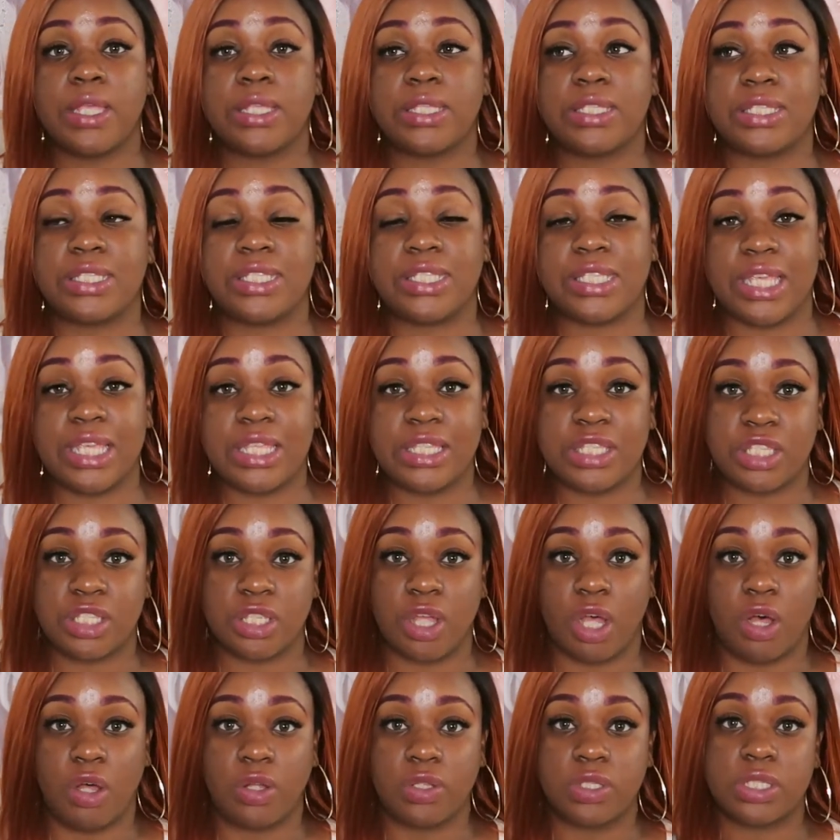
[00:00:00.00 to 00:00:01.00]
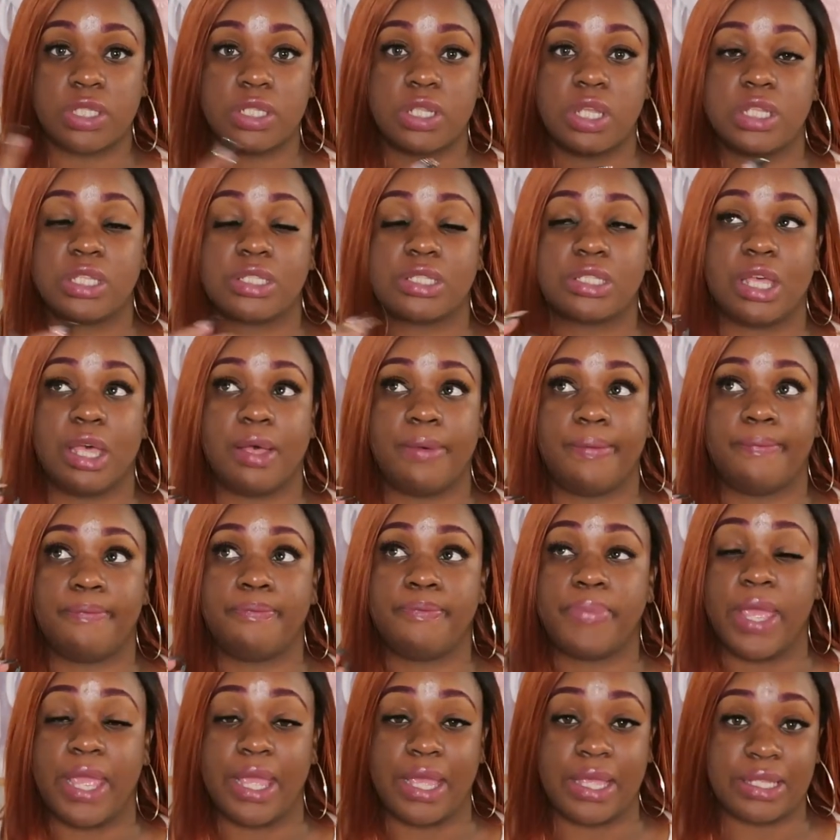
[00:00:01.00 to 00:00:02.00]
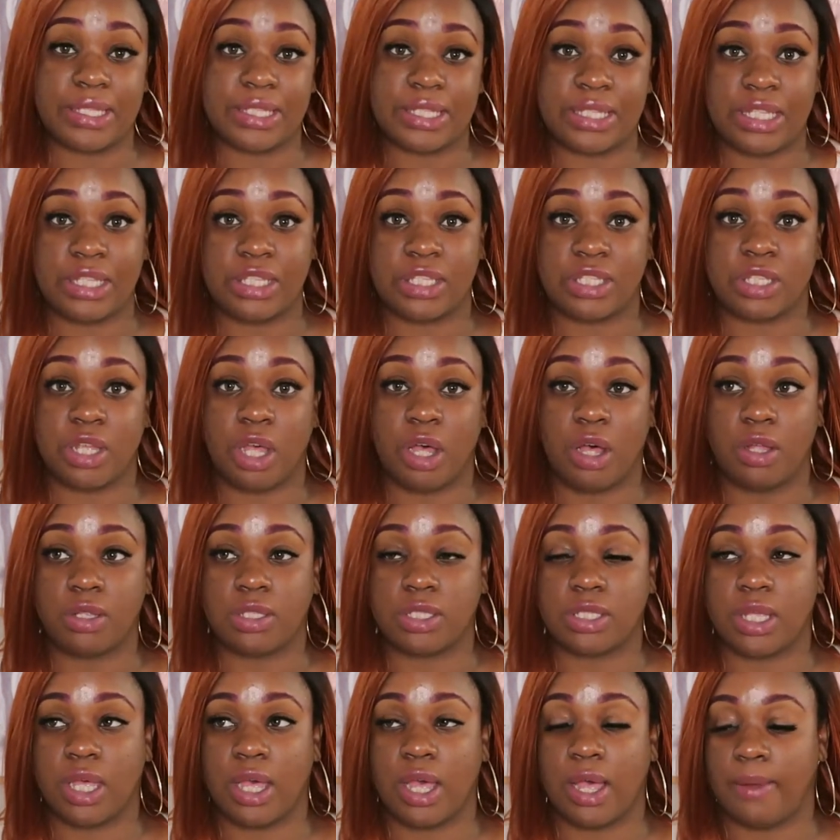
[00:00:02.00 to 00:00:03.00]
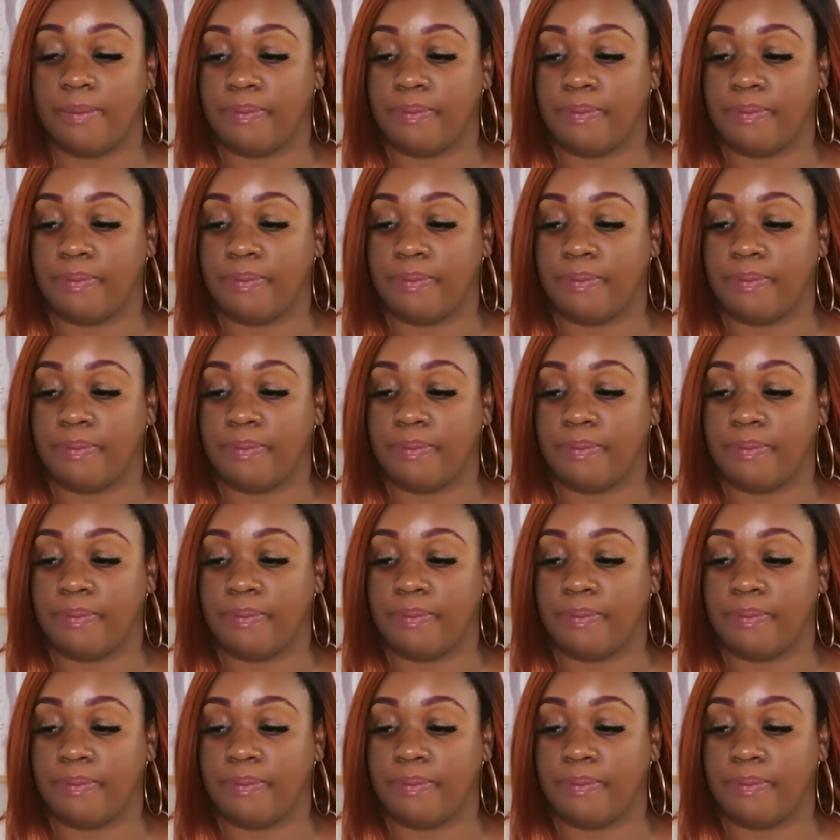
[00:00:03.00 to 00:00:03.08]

sea salt, some pink sea salt,